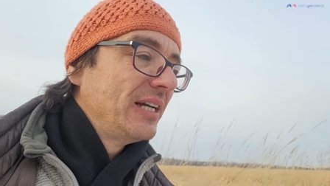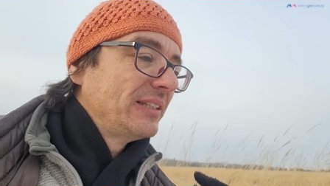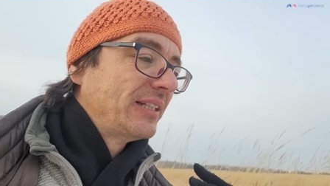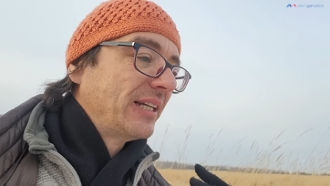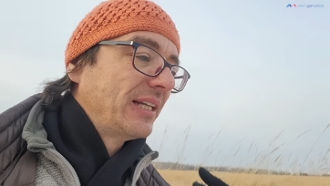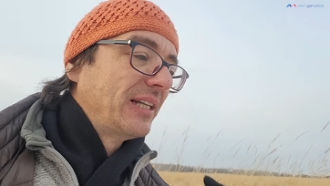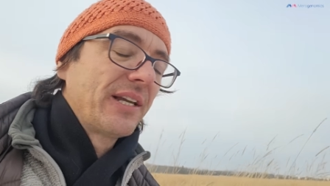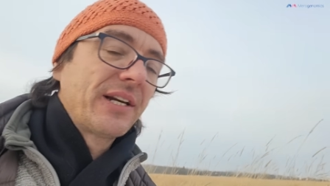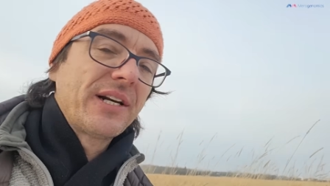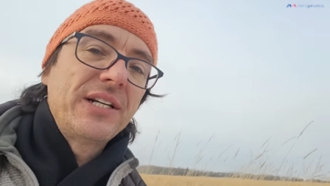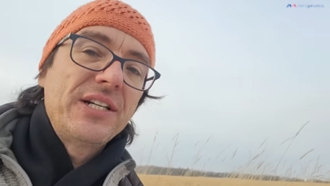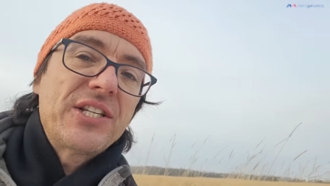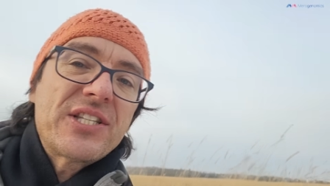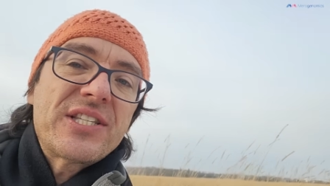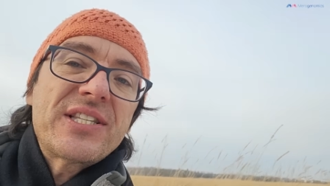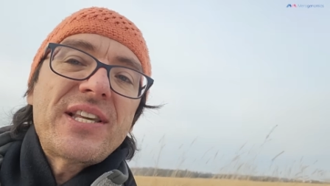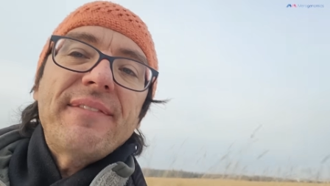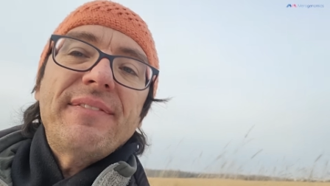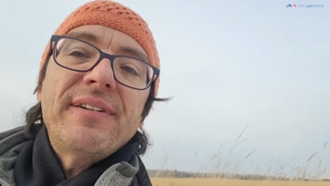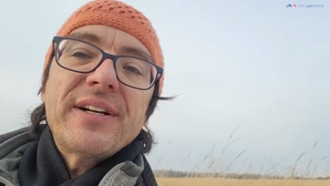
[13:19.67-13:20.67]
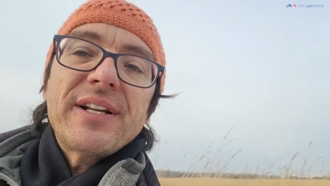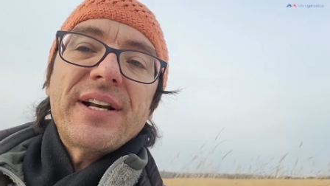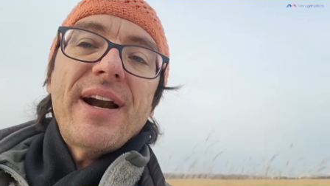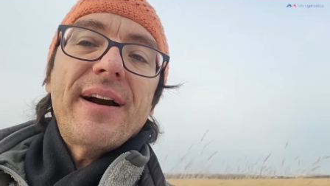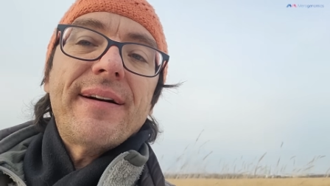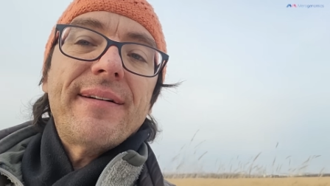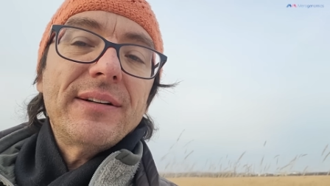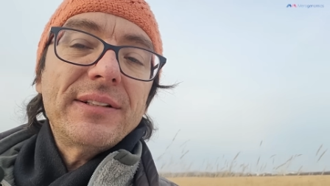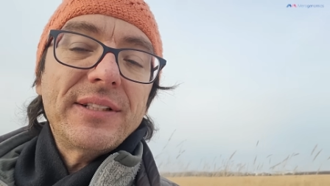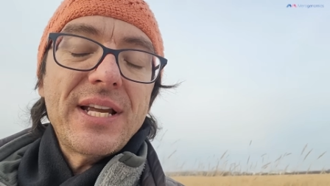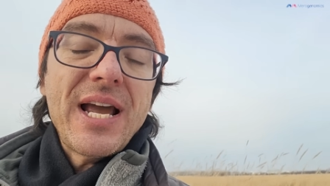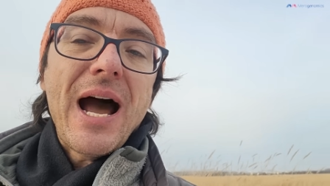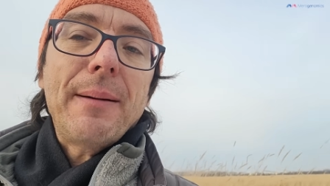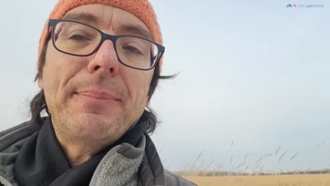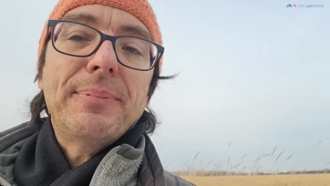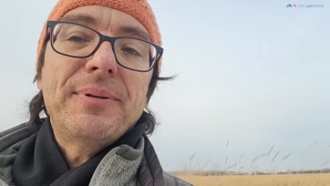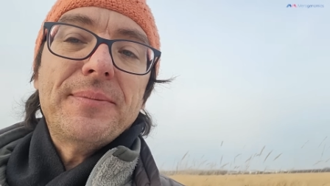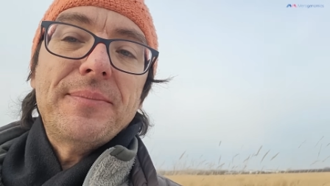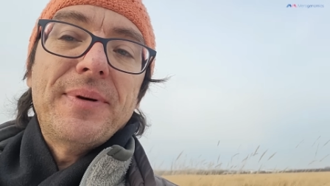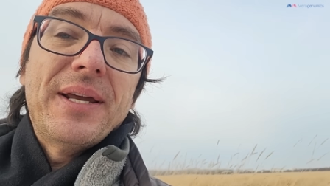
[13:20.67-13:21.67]
They literally severed it around the
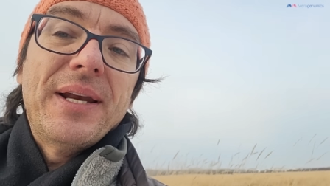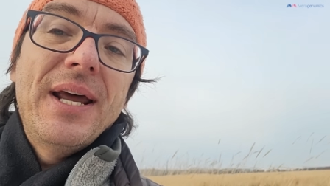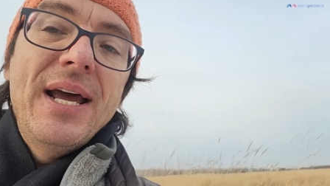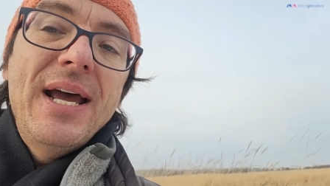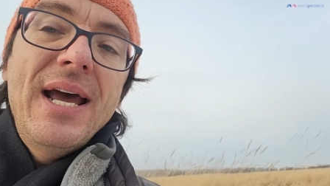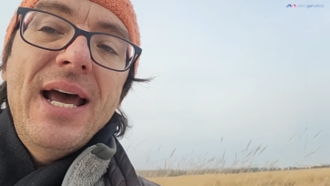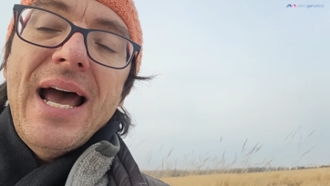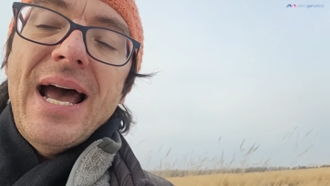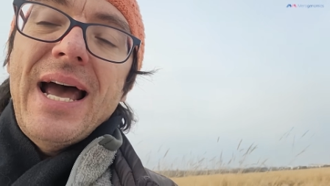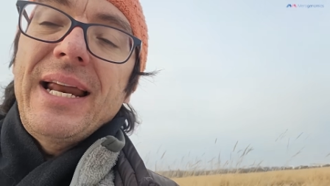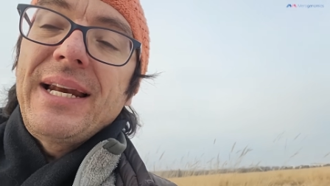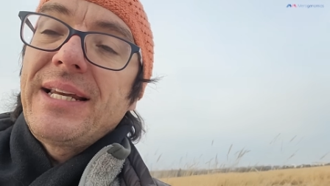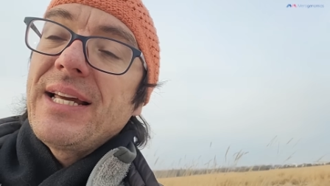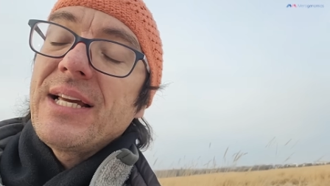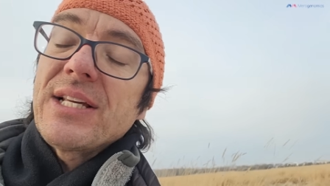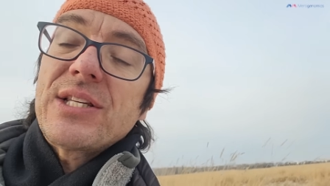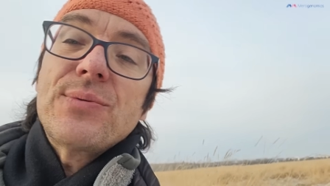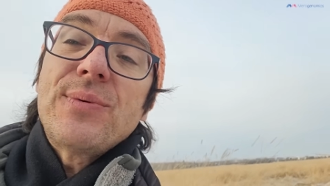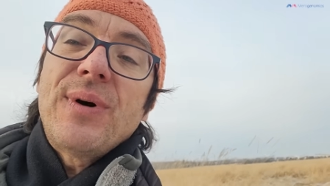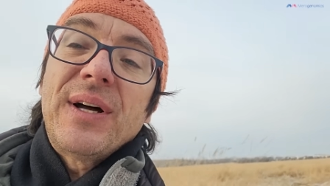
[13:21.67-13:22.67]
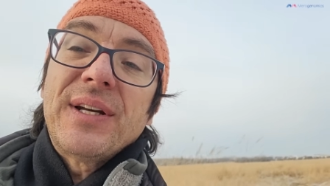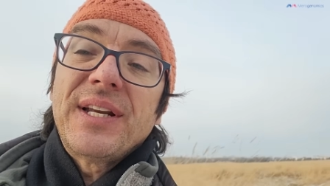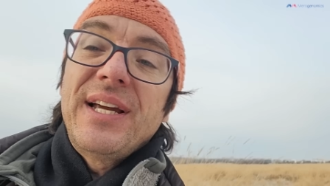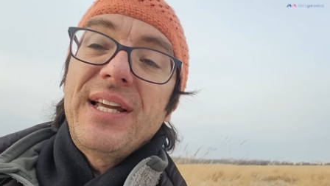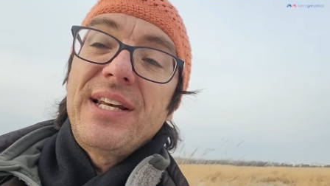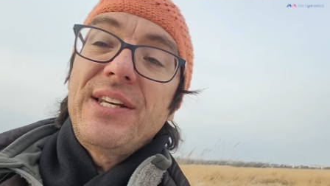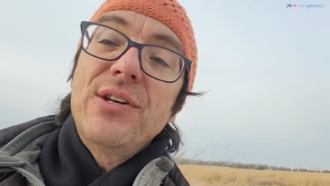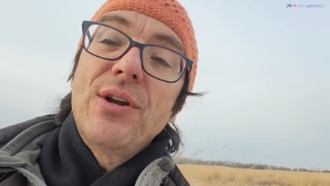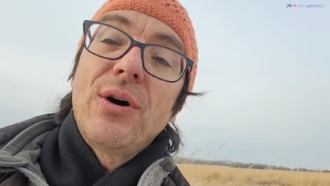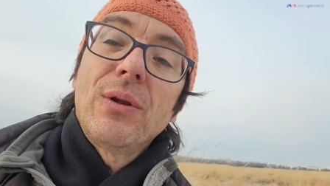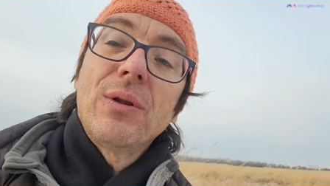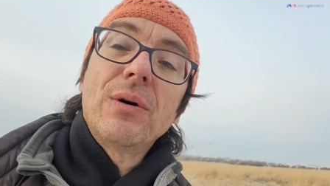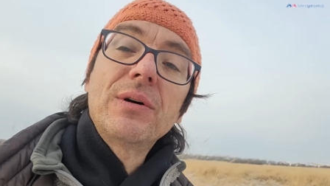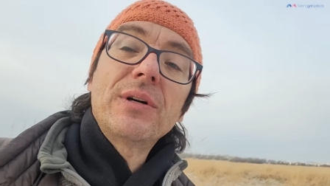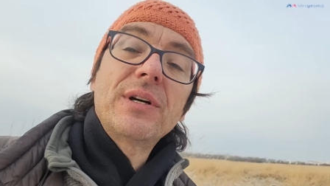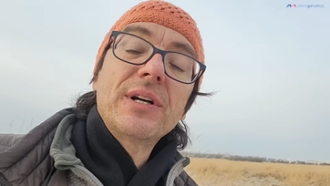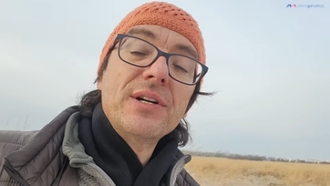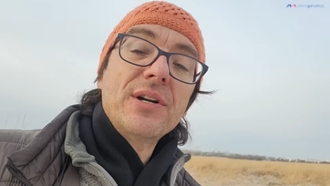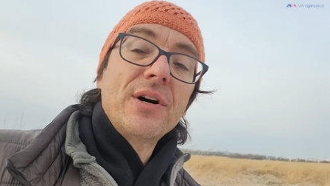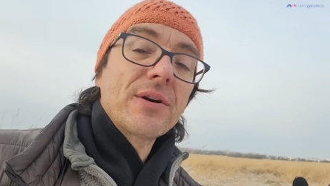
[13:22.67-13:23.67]
abdomen. And guess what? It no
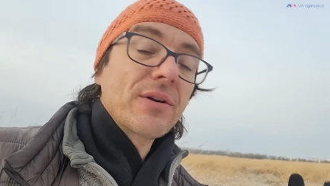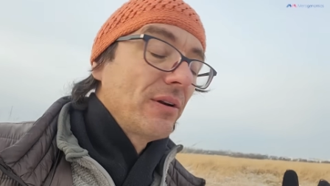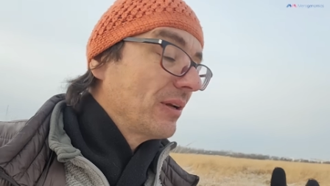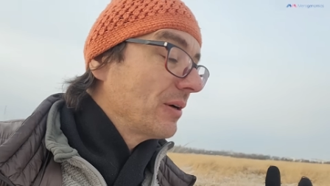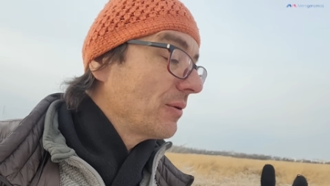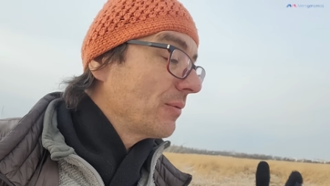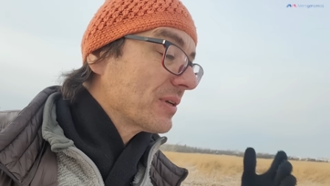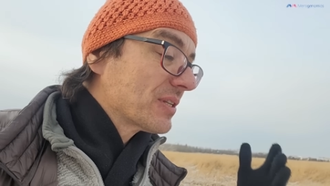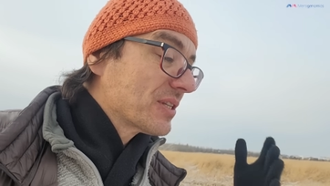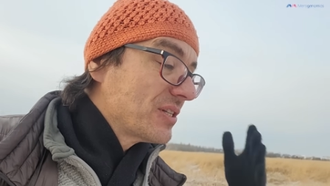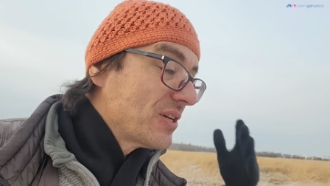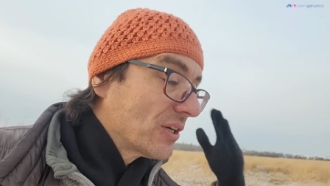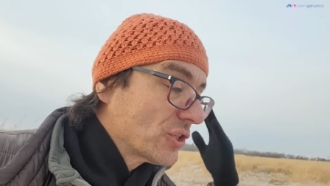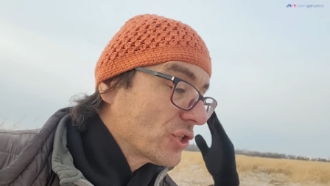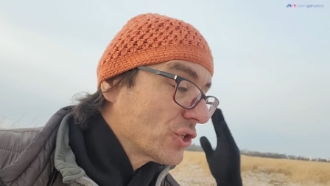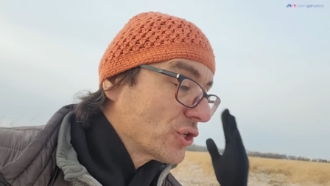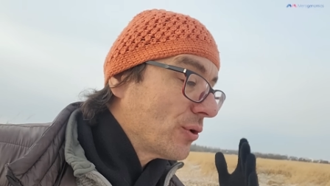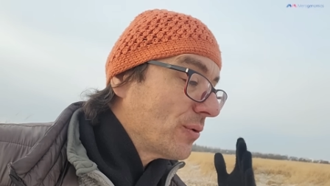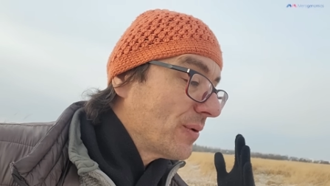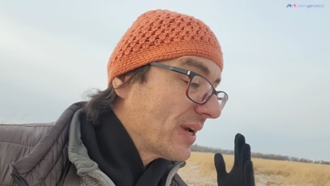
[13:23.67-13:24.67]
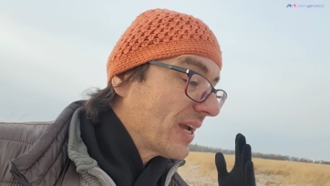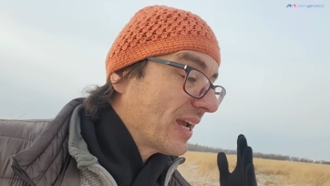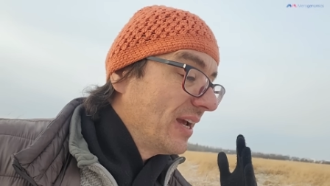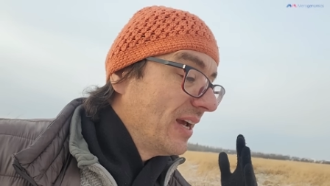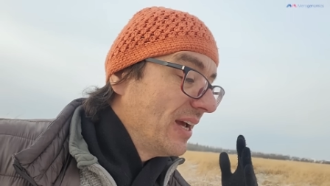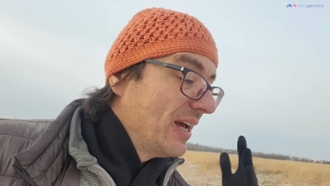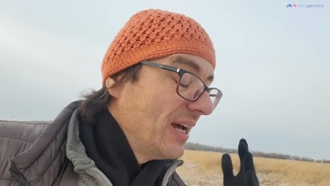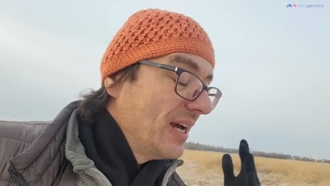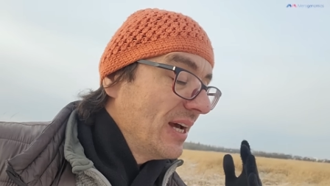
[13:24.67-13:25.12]
longer, not only was not showing